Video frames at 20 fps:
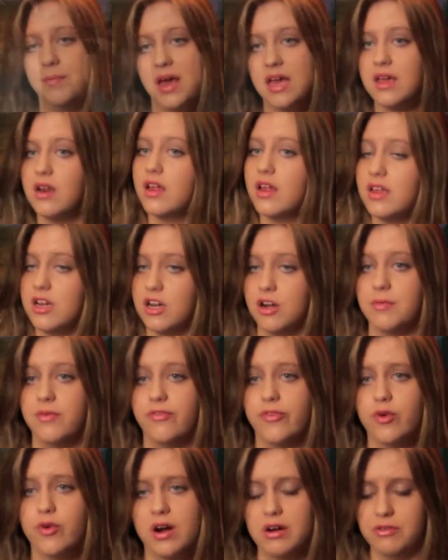to paint a year
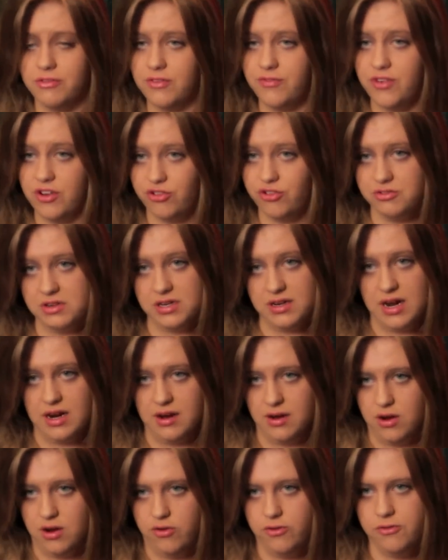before I was officially
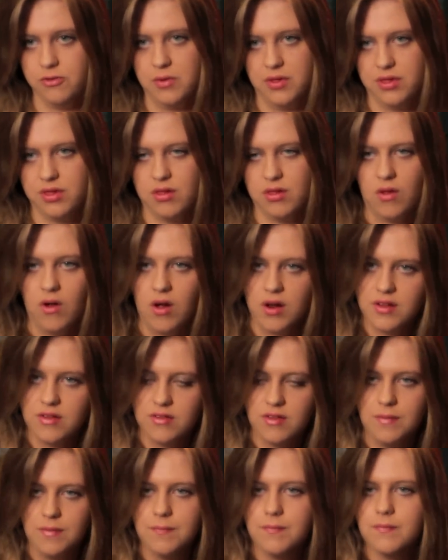diagnosed with
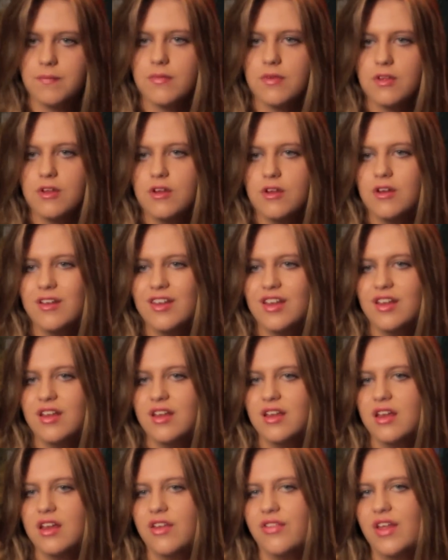autism.
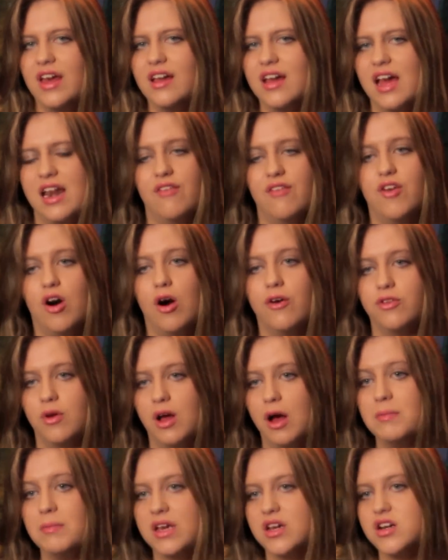And that kind of also
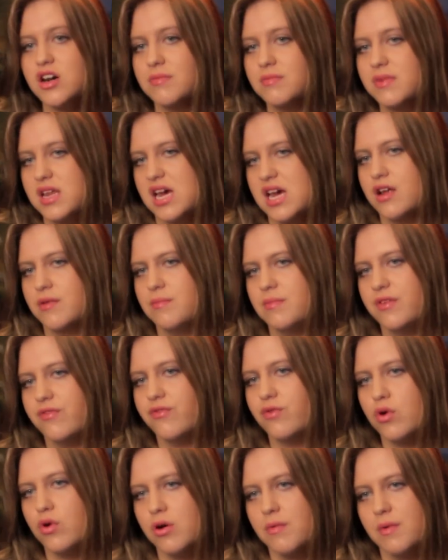helped me calm down
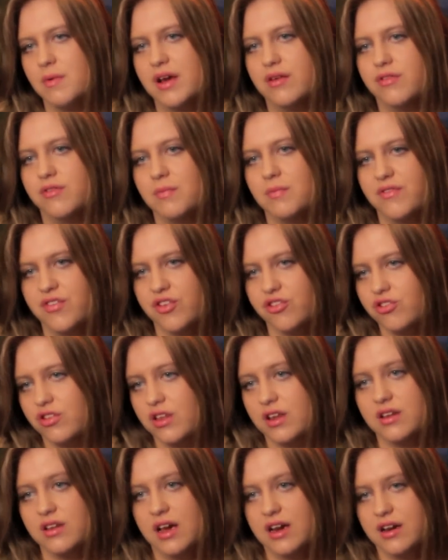before I was
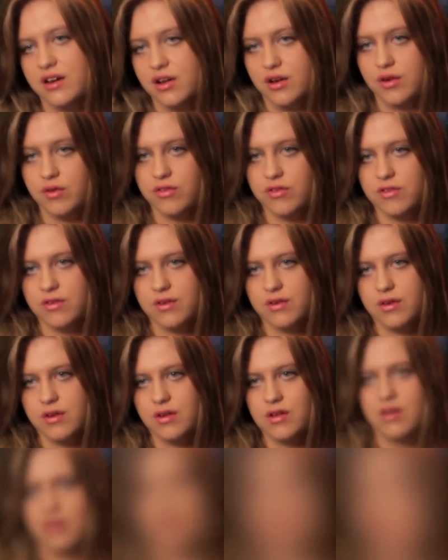officially diagnosed.
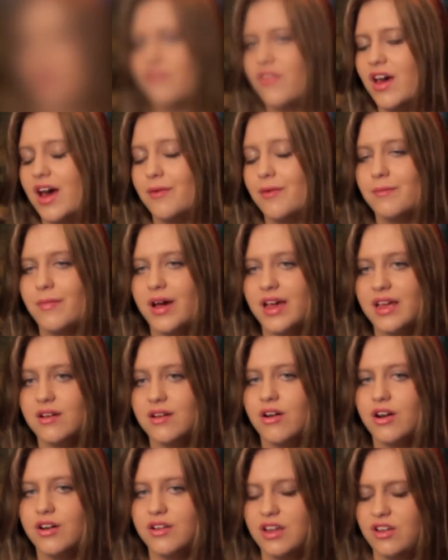Because I found my
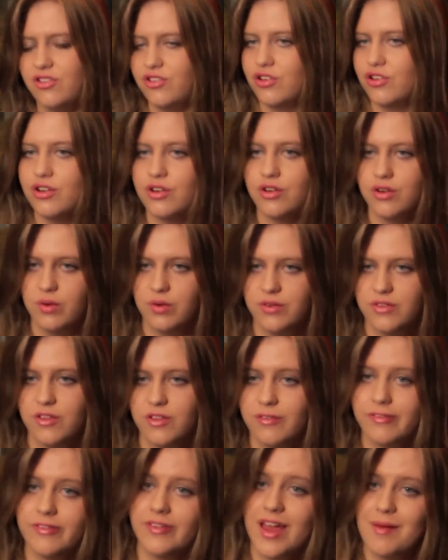art teacher, who is to
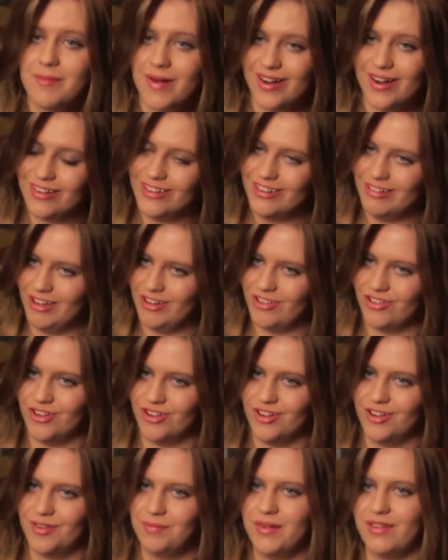this day my art
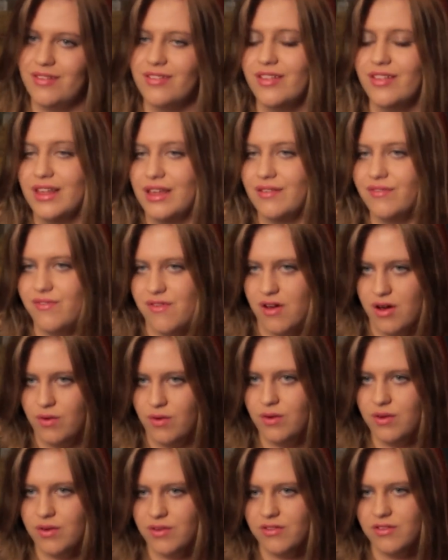teacher, Miss LaMunyon
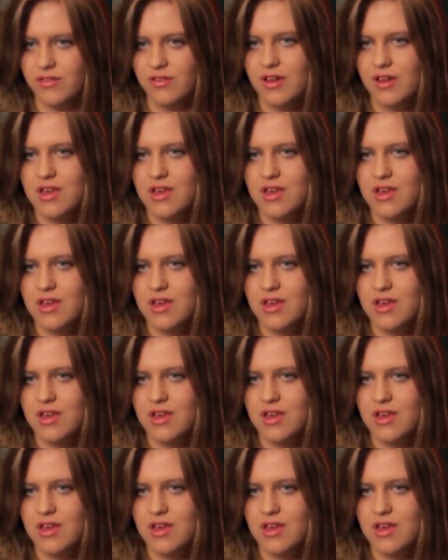folks.